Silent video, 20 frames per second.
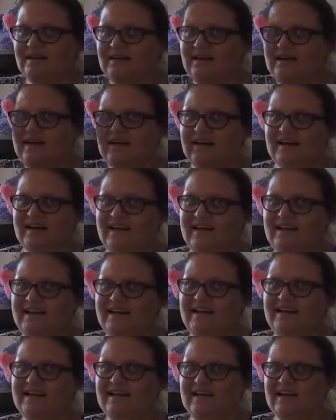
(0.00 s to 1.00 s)
Hi,
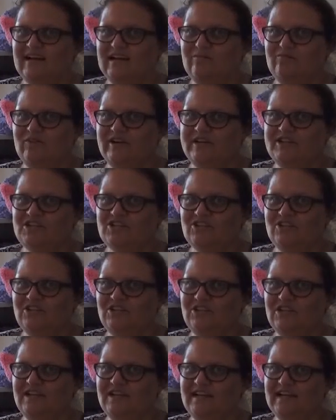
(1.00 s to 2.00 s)
I'm
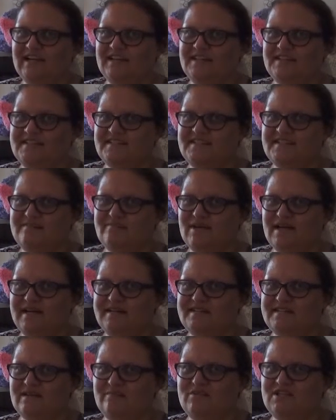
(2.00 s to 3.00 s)
Rachel, and this is my
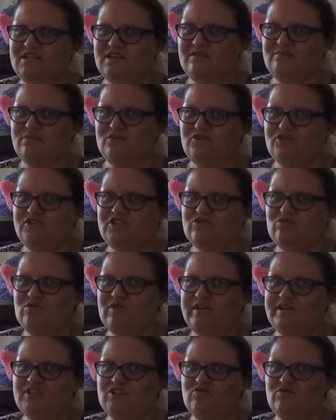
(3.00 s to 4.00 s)
September
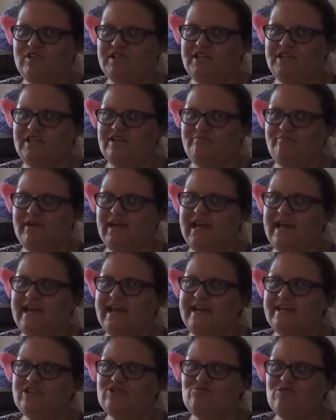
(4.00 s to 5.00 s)
2020
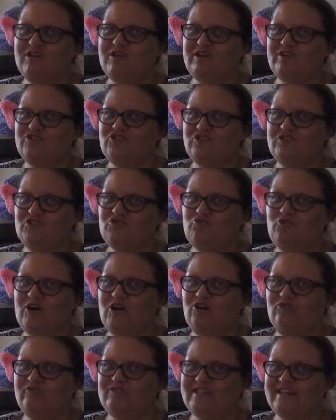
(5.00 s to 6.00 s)
page
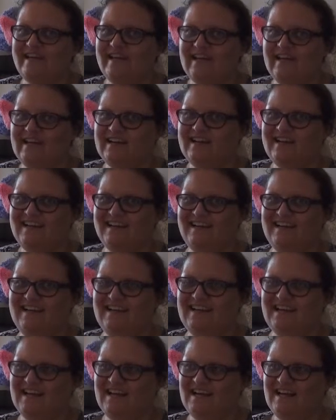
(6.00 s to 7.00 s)
112 tag.
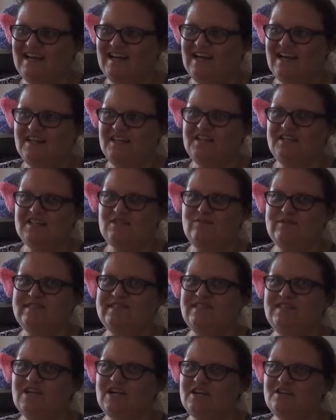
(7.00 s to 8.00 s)
This was
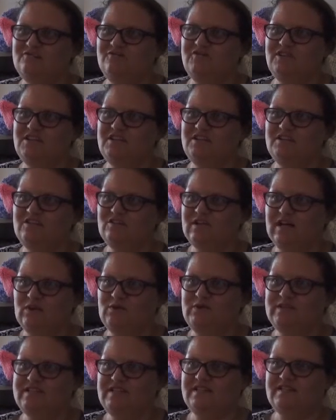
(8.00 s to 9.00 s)
not a video I
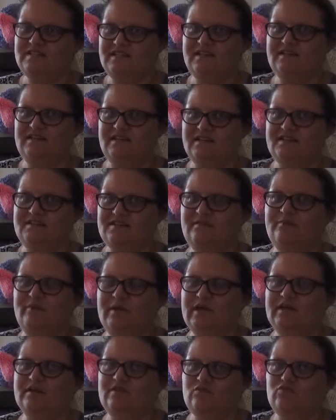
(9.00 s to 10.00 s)
was intending to
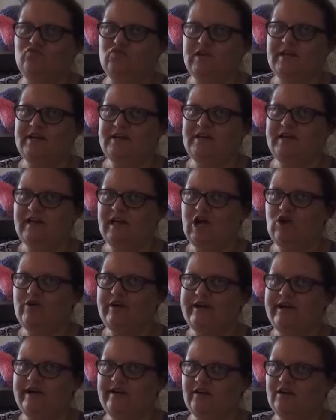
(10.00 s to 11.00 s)
make right now.
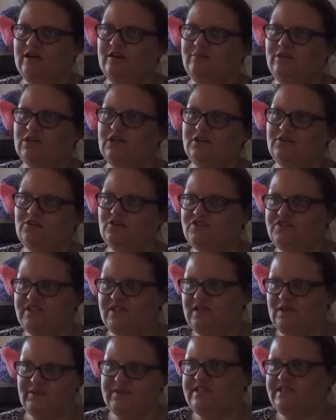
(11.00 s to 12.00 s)
I had a couple others that
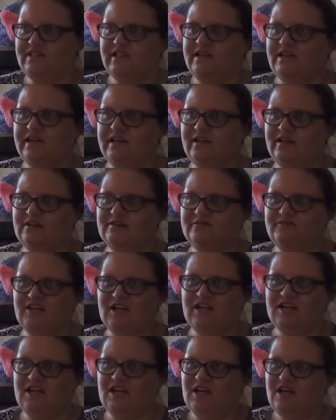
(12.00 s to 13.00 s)
I was thinking of,
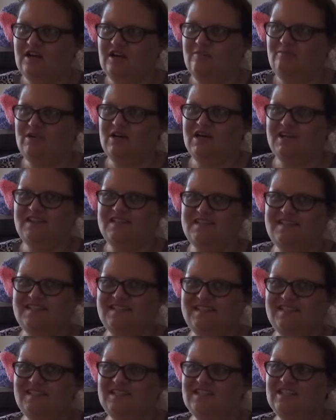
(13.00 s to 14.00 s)
but
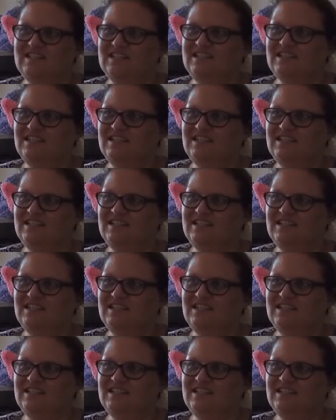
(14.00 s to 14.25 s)
uh,